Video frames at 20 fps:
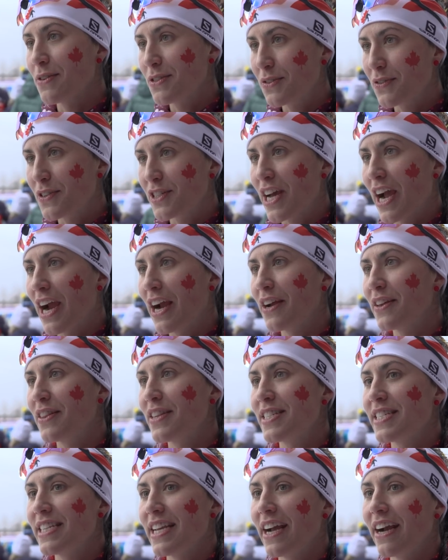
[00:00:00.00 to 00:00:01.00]
also retired
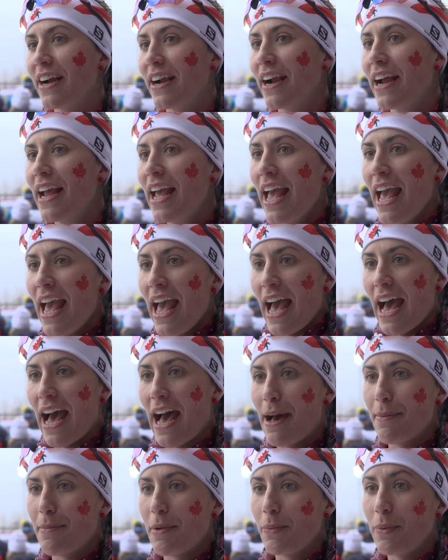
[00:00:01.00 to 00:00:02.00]
this year,
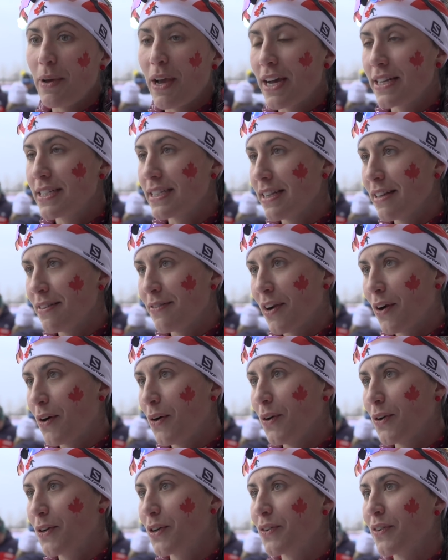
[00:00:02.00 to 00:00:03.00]
and we got to live our
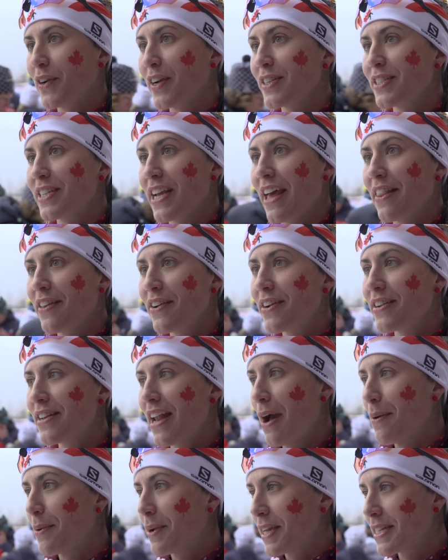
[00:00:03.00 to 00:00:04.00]
whole career together, and
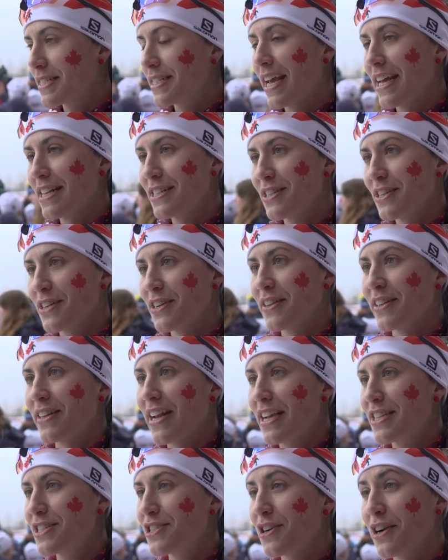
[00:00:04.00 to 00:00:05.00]
now we get to enter the
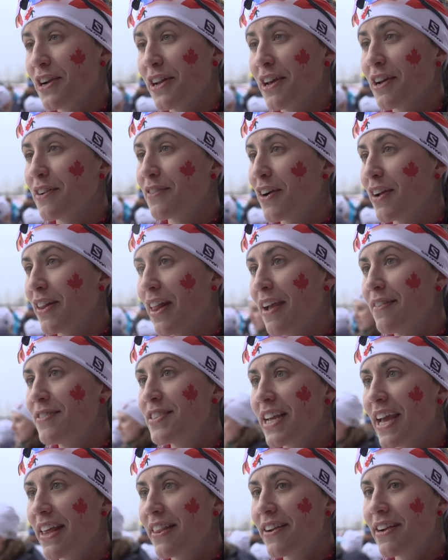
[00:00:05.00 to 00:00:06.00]
next journey of our life
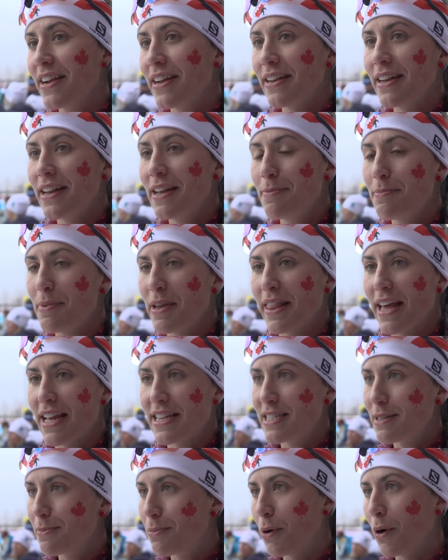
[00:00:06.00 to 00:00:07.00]
together and be
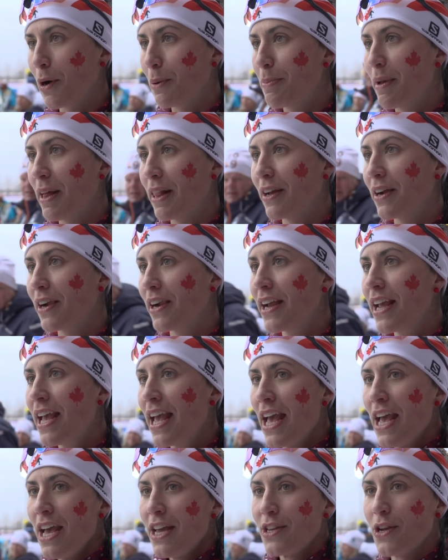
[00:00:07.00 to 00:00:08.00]
that support pillar,
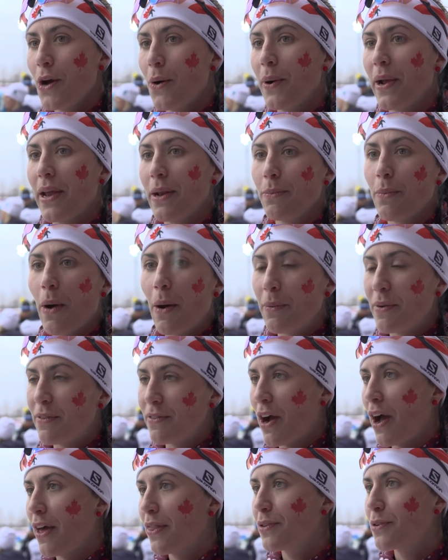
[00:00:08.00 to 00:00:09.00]
knowing what we've
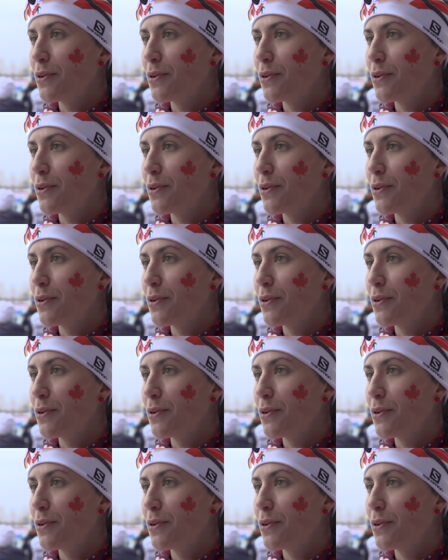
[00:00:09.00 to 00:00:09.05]
gone